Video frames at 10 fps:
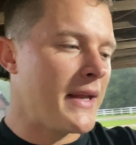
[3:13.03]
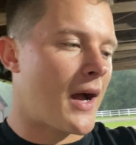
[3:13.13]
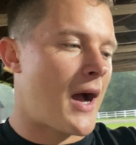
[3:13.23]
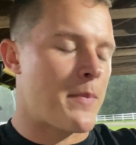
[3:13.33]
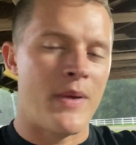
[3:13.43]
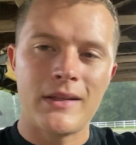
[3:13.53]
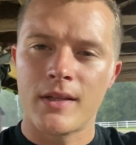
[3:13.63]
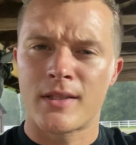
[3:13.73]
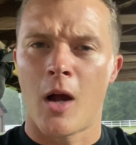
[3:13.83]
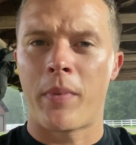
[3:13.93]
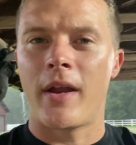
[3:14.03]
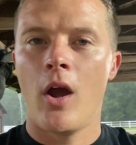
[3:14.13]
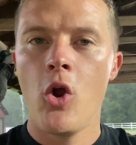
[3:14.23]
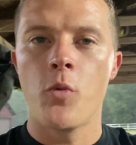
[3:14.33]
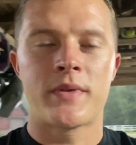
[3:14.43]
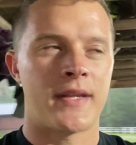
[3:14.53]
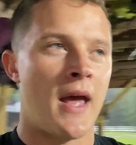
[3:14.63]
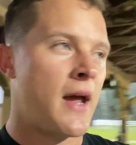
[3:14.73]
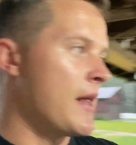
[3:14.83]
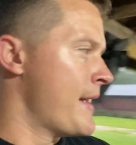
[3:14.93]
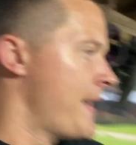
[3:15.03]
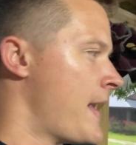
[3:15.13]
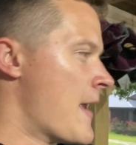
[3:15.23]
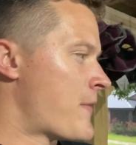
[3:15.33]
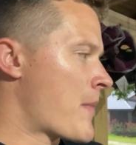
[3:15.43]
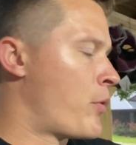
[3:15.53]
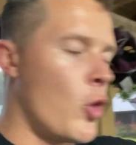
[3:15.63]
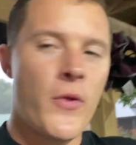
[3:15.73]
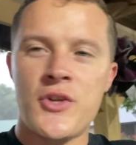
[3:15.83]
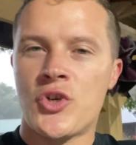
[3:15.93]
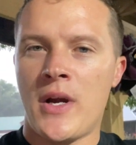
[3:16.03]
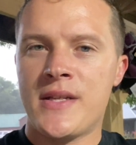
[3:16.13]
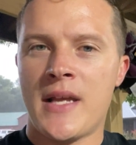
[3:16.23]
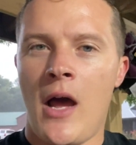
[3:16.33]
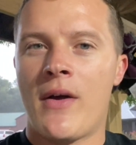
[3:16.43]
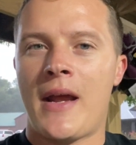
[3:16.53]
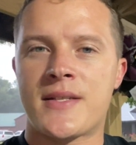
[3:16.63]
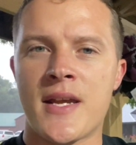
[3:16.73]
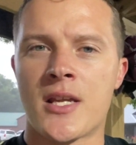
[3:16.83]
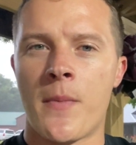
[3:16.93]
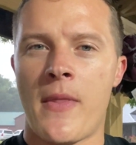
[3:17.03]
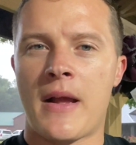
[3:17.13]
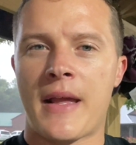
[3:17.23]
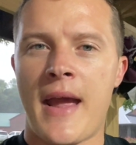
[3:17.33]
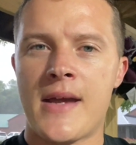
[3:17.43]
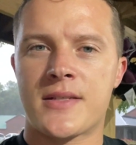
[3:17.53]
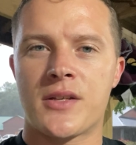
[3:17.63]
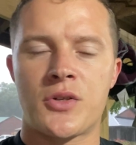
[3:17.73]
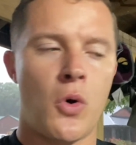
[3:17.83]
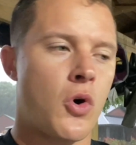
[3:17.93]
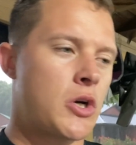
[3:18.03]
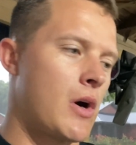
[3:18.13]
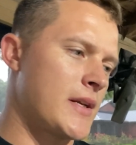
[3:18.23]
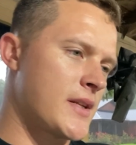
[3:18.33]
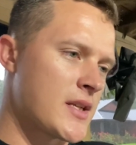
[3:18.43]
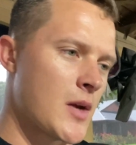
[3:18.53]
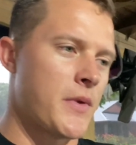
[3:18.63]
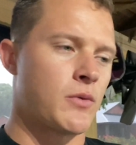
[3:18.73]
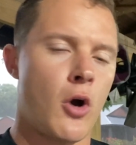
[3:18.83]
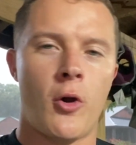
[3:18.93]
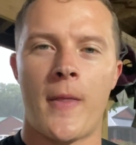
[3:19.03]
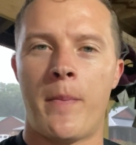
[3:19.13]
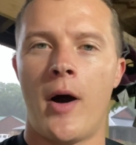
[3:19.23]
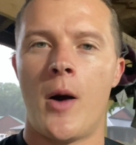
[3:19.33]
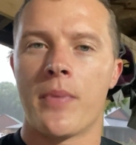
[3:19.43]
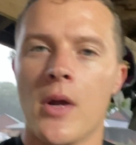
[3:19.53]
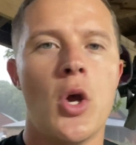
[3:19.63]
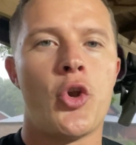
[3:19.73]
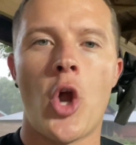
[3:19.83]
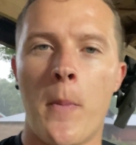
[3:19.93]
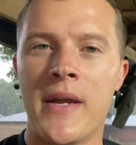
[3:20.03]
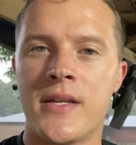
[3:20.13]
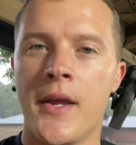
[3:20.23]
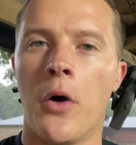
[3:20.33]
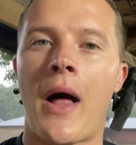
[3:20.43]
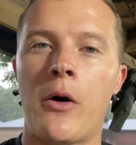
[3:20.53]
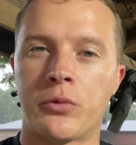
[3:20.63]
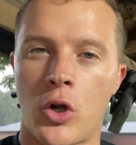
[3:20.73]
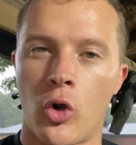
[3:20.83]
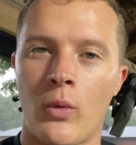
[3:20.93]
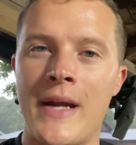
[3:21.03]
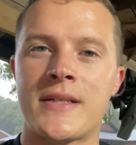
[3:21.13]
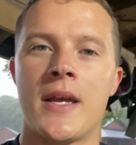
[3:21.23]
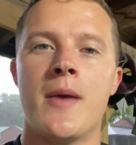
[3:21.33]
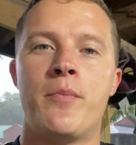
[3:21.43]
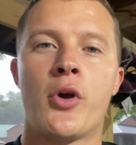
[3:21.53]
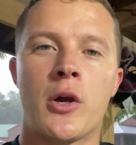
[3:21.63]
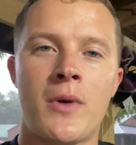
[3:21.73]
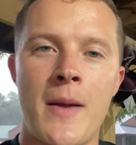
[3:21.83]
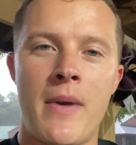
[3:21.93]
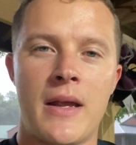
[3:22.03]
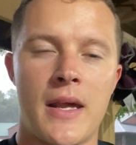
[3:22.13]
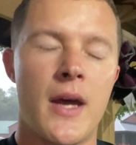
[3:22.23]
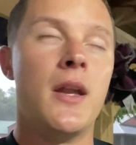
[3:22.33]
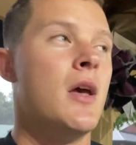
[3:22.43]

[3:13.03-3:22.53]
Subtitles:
I picked this up in hopes that if I pull this trans out and I see something like a gasket's torn or I see something wrong in the pump, no big deal, I'll correct it and put it right back in.